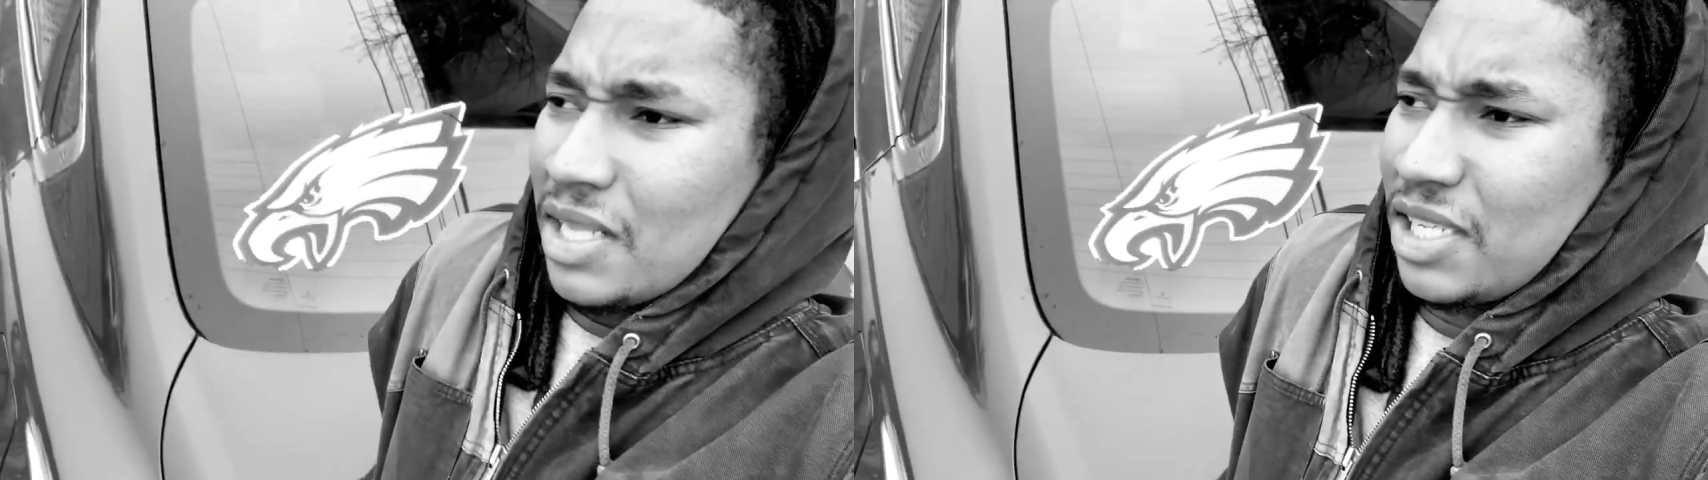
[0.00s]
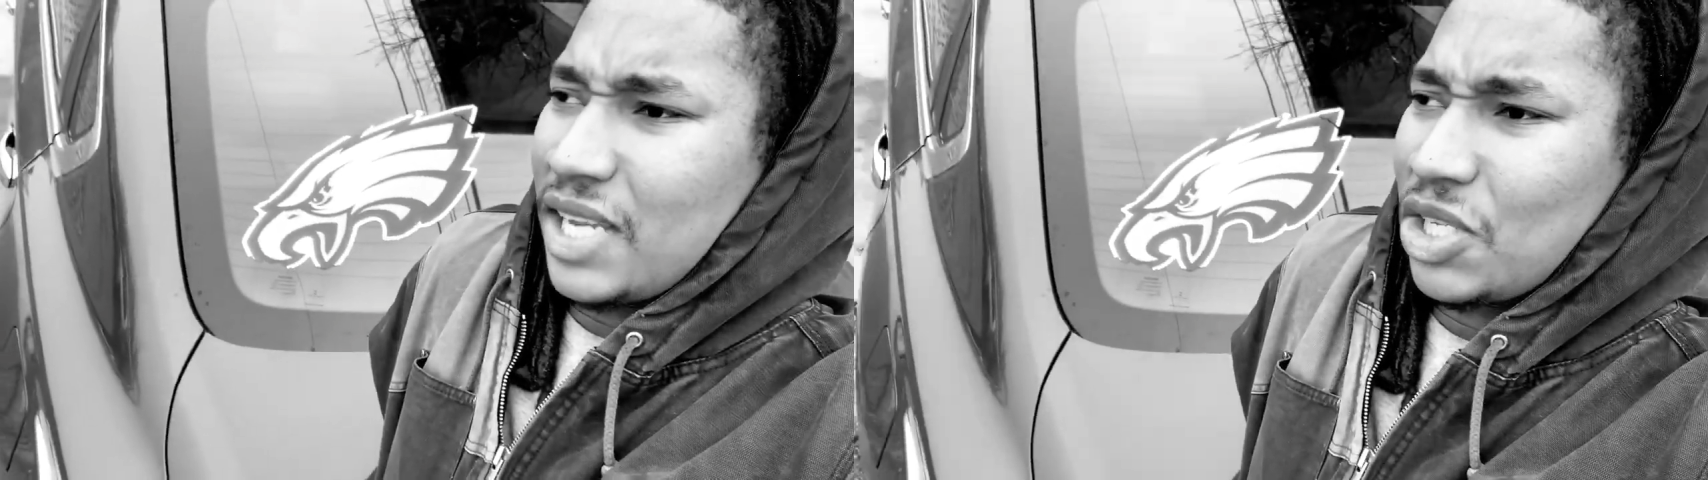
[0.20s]

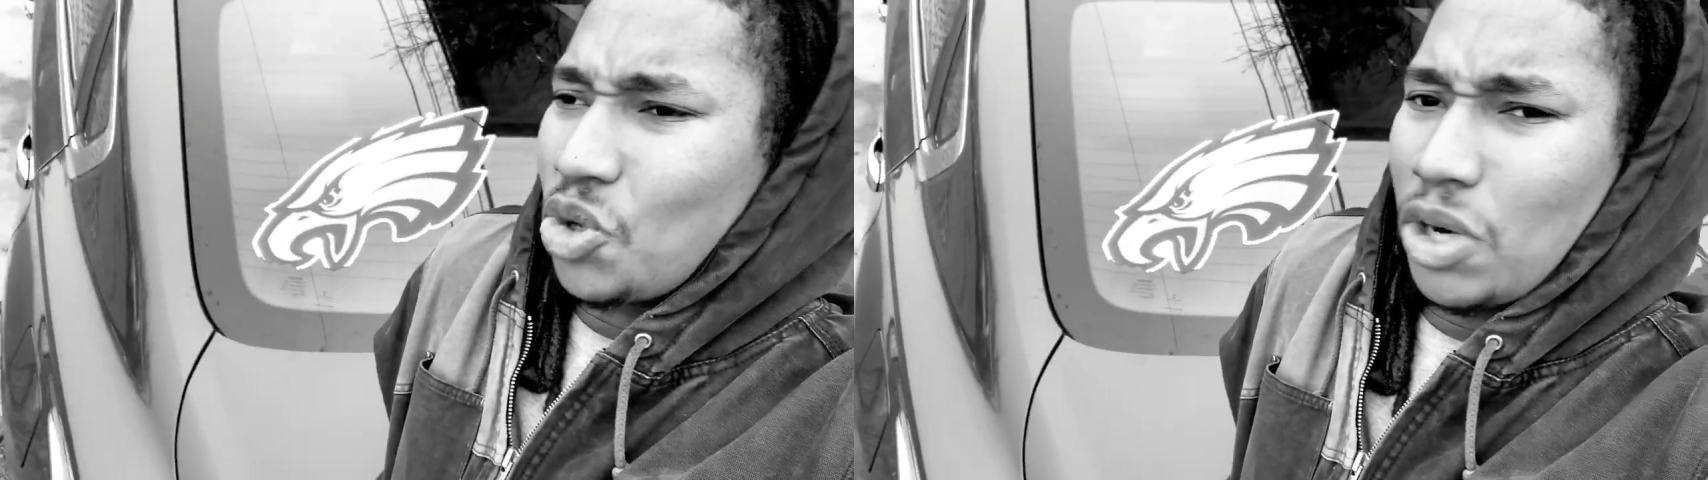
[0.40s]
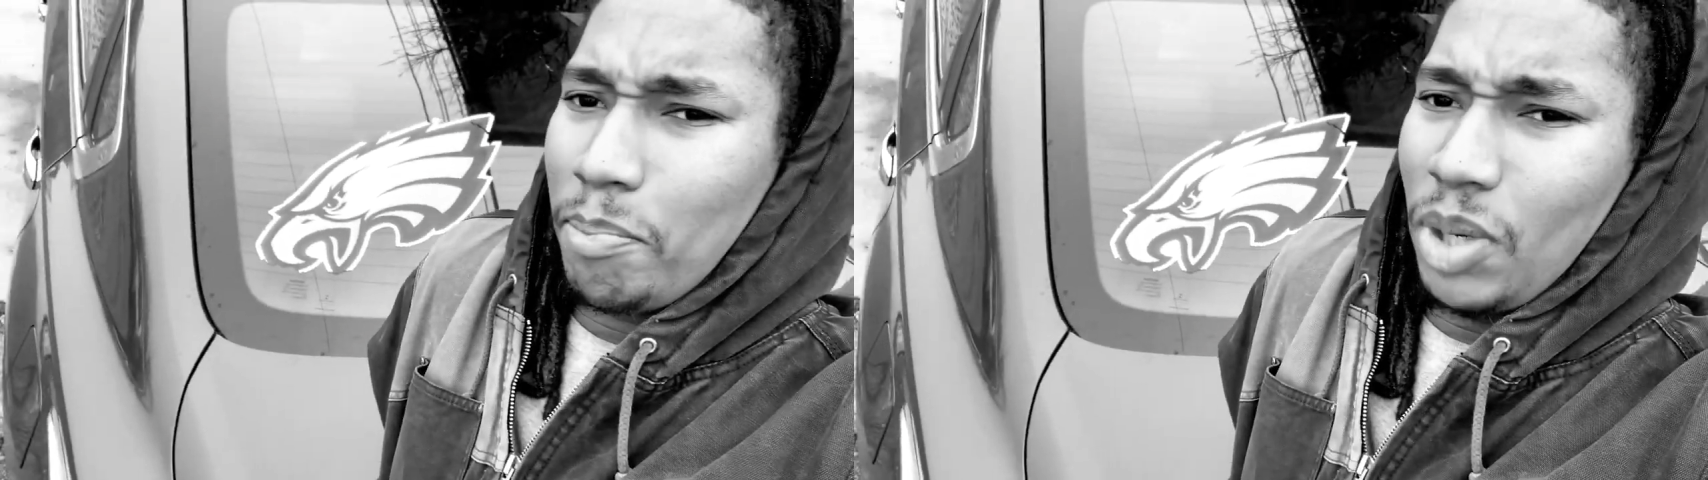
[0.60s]
the Saints
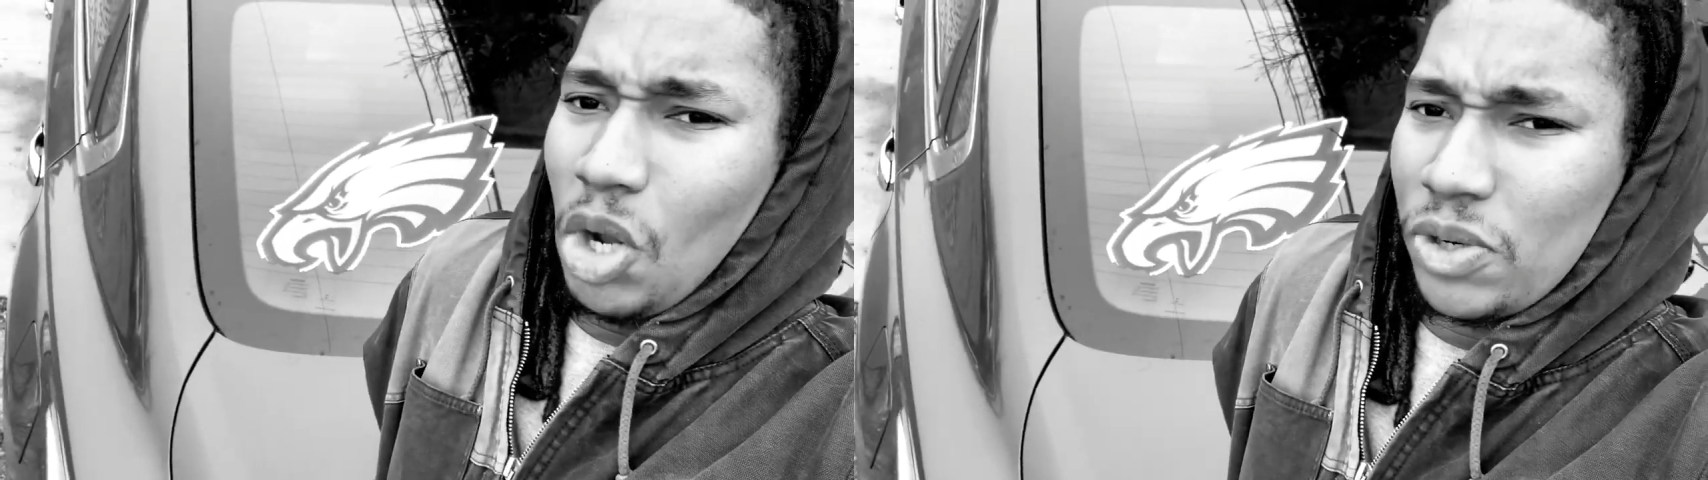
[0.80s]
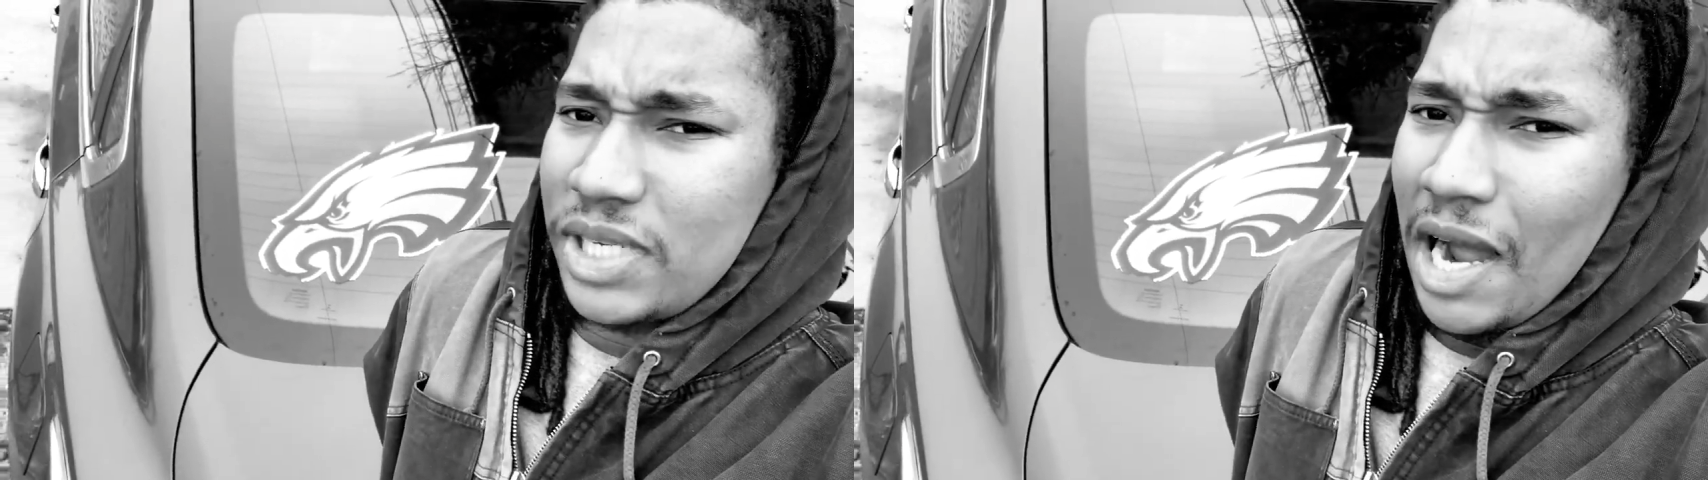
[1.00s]
going to
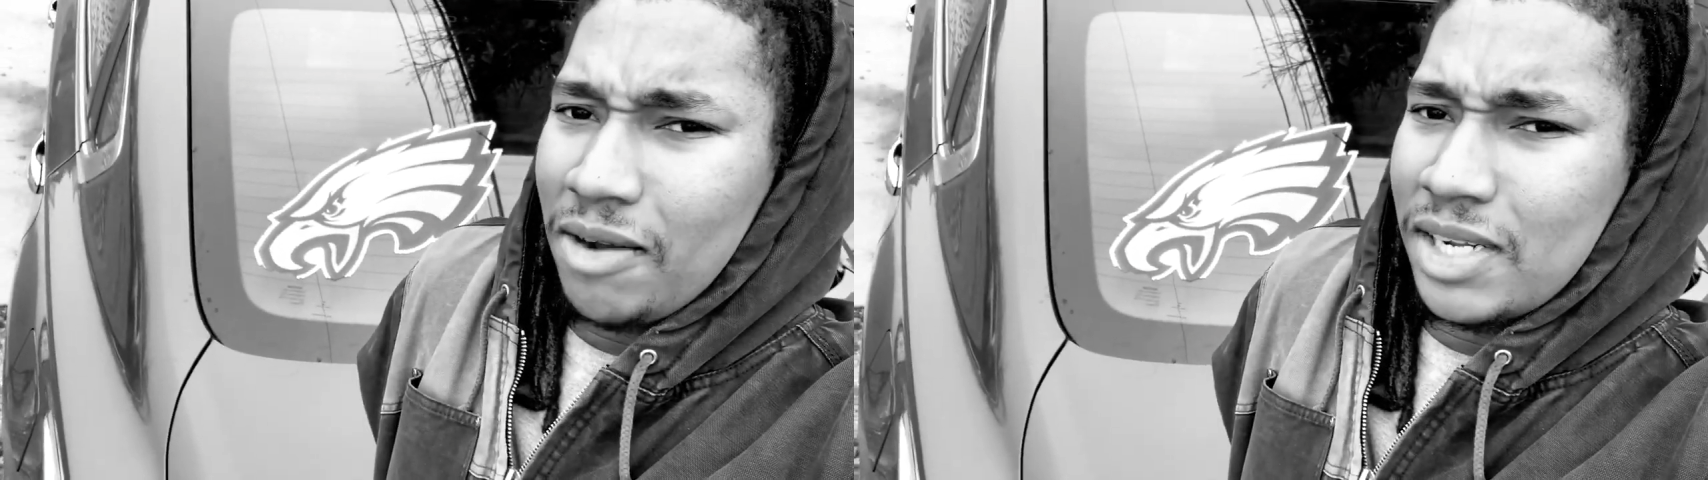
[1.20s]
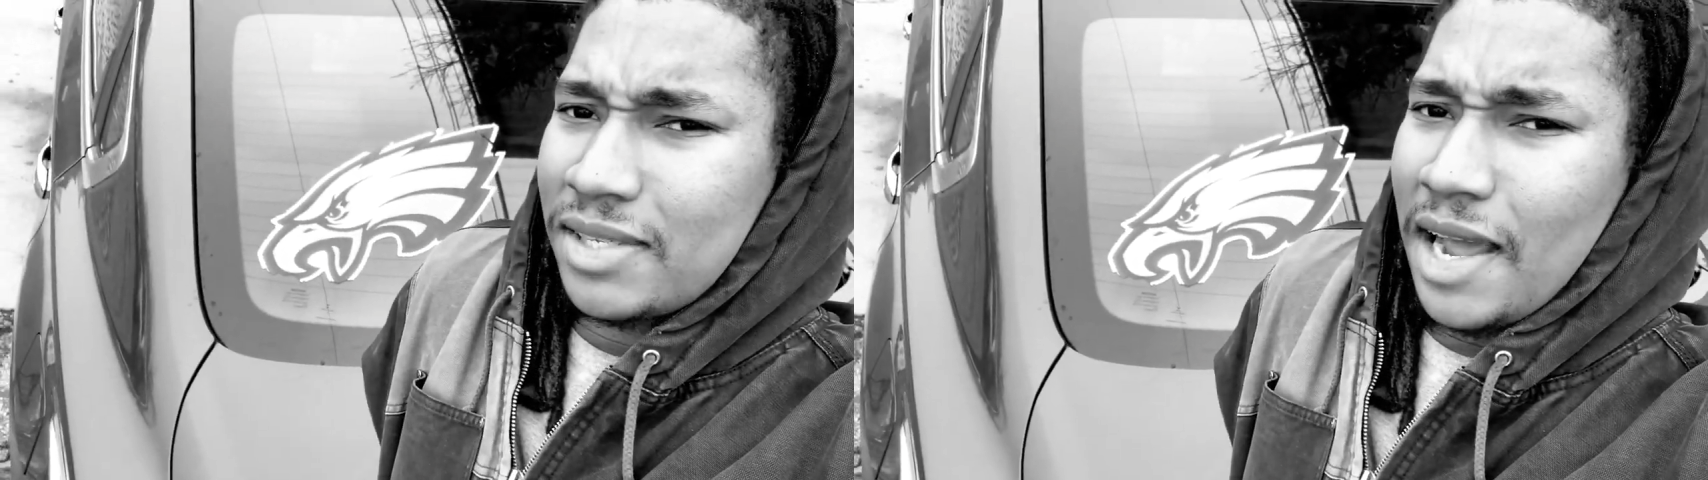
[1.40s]
blow us out
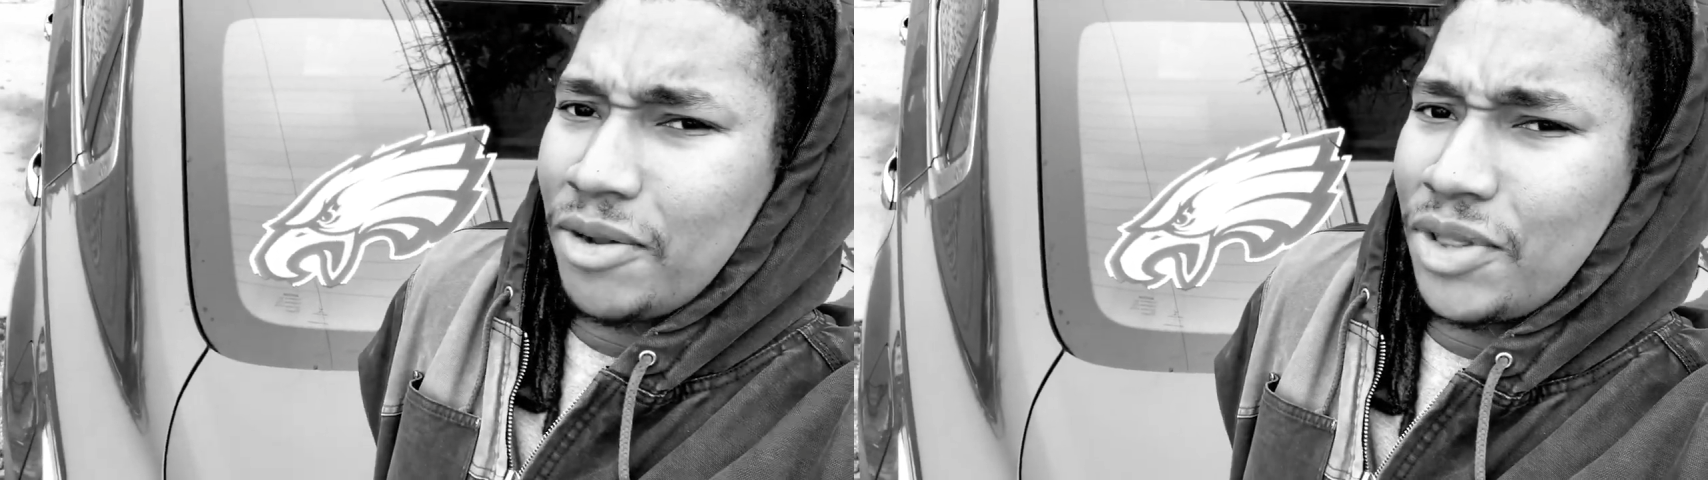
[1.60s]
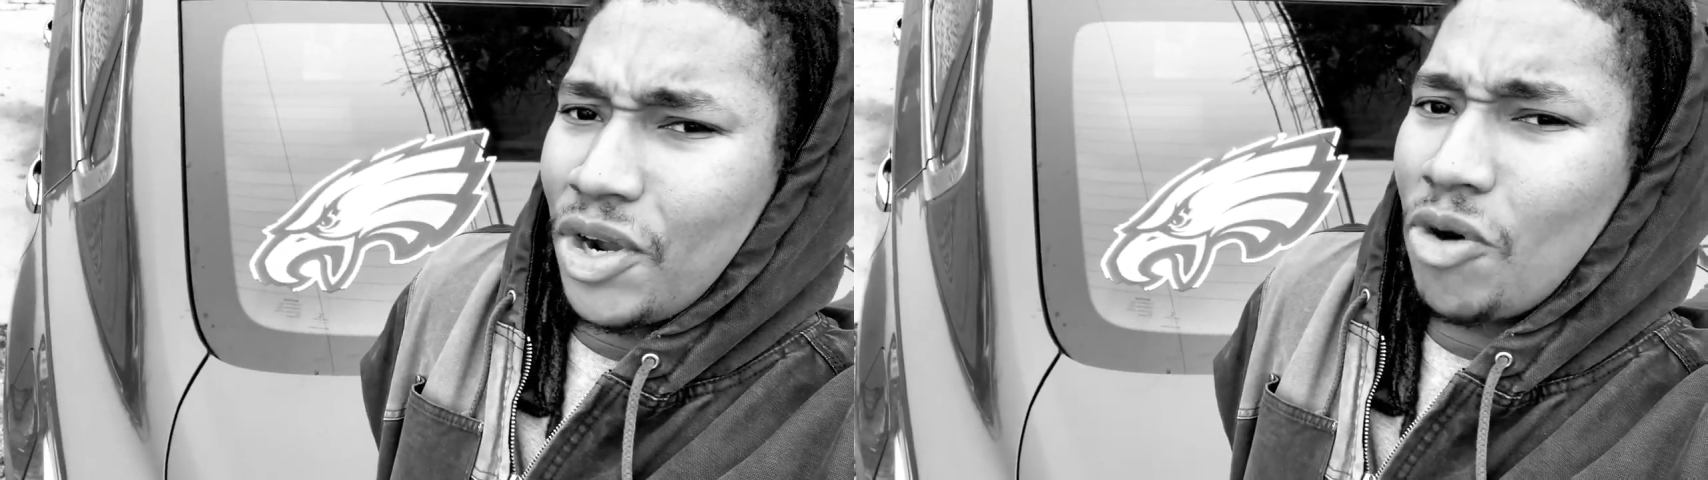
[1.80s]
and this, that, and there.